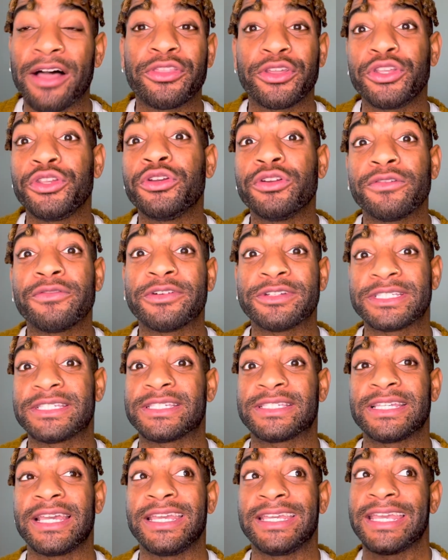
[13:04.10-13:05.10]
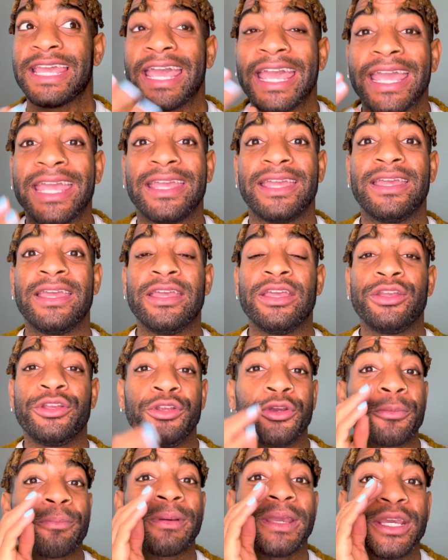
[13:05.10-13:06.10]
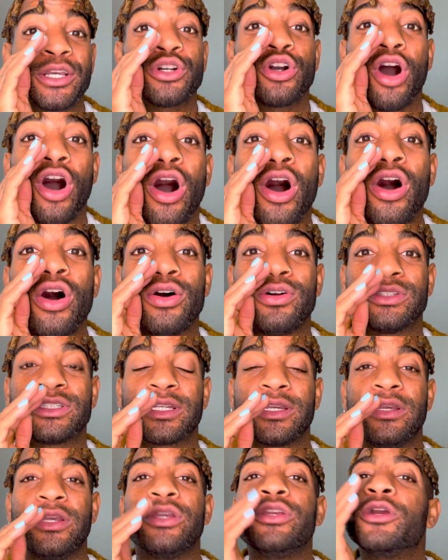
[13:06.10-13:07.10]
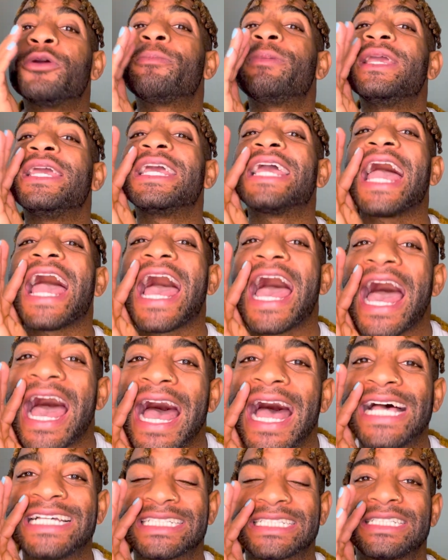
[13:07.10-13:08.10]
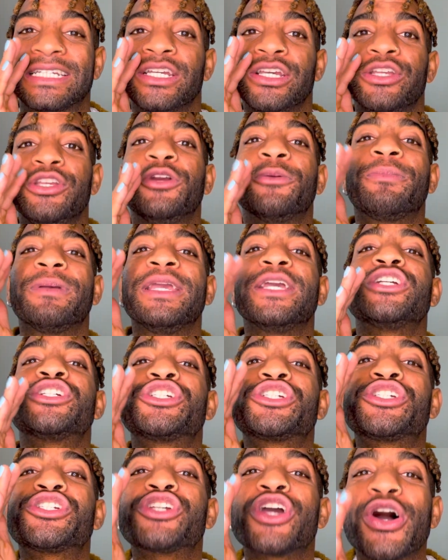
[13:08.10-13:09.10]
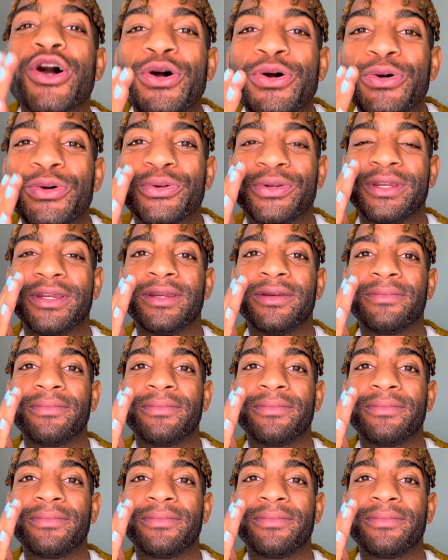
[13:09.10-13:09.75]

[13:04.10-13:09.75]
the universe is saying, hey, you're being called. You're being asked, you're being shown,